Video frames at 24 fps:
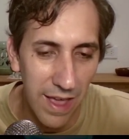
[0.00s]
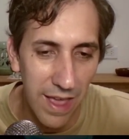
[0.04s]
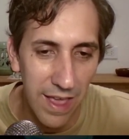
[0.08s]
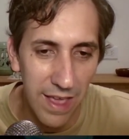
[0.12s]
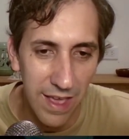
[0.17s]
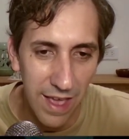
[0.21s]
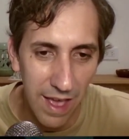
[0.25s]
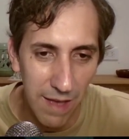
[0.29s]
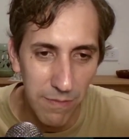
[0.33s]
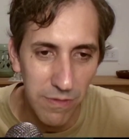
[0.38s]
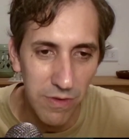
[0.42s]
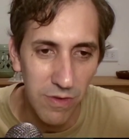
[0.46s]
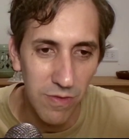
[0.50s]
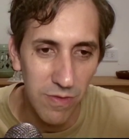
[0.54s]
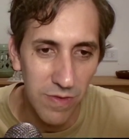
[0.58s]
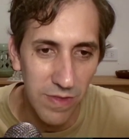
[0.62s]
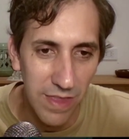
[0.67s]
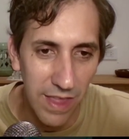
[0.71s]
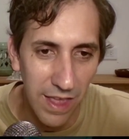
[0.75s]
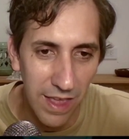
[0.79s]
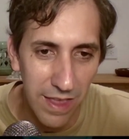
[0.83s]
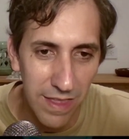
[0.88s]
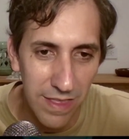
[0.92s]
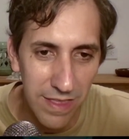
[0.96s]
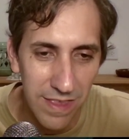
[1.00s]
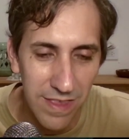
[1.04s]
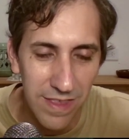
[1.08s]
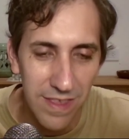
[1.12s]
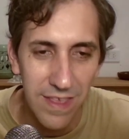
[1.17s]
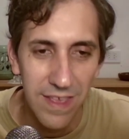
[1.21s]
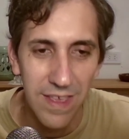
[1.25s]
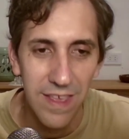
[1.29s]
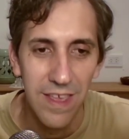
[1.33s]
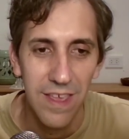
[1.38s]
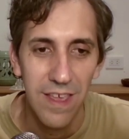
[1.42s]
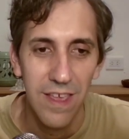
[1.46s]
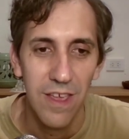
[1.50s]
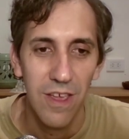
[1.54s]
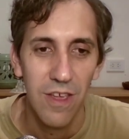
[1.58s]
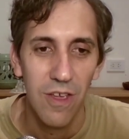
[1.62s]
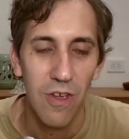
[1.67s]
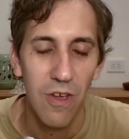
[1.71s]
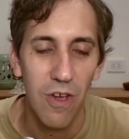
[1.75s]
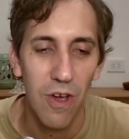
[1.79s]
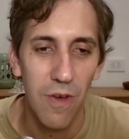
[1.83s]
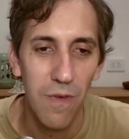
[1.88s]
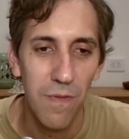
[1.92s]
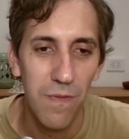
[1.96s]
I have to state
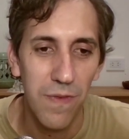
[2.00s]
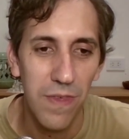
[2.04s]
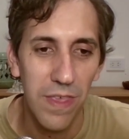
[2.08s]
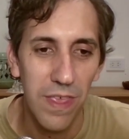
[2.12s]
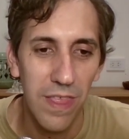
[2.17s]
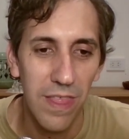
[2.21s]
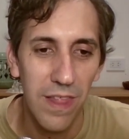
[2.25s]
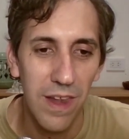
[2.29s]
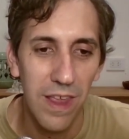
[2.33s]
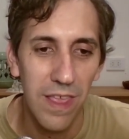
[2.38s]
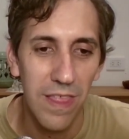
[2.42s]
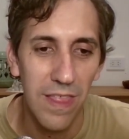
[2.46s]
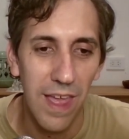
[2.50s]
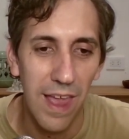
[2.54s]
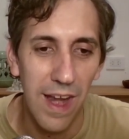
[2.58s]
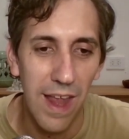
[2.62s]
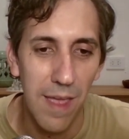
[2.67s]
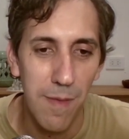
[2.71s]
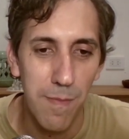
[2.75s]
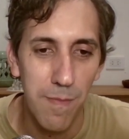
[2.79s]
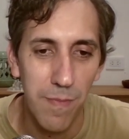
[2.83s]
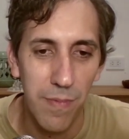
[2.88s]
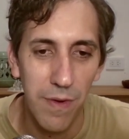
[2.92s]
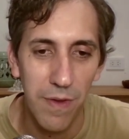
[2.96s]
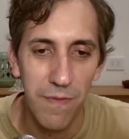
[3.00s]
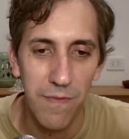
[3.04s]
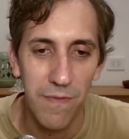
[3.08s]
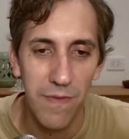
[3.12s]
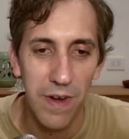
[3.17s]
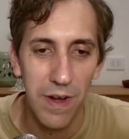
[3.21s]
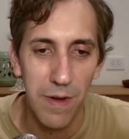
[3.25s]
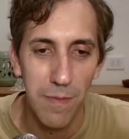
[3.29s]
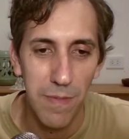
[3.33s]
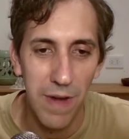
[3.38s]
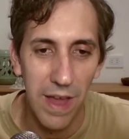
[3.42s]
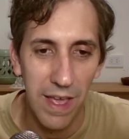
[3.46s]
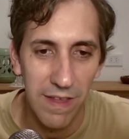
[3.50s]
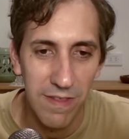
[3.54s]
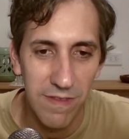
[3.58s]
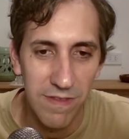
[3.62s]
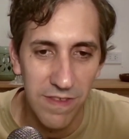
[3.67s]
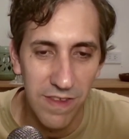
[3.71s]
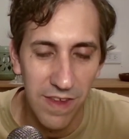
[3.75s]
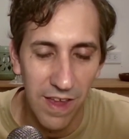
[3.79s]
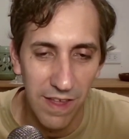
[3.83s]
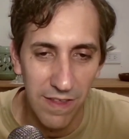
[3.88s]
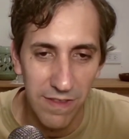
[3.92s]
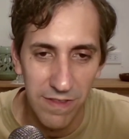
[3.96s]
confidently that I prefer black's
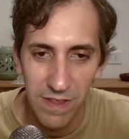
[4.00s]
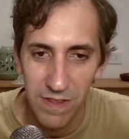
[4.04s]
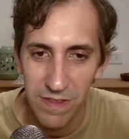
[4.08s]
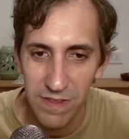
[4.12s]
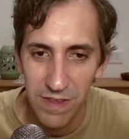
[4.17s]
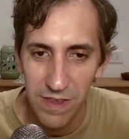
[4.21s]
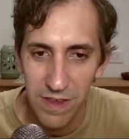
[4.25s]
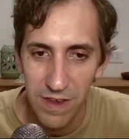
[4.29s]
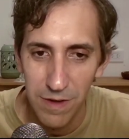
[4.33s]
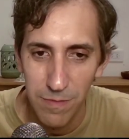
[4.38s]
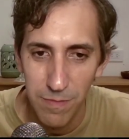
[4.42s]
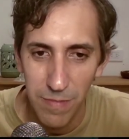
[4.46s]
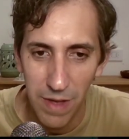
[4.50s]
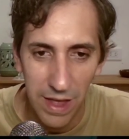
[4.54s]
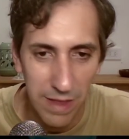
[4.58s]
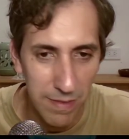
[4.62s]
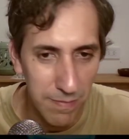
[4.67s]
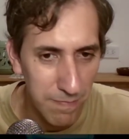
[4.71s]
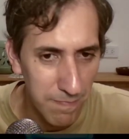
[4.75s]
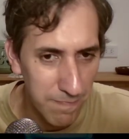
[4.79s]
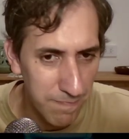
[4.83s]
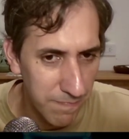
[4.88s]
chances here, but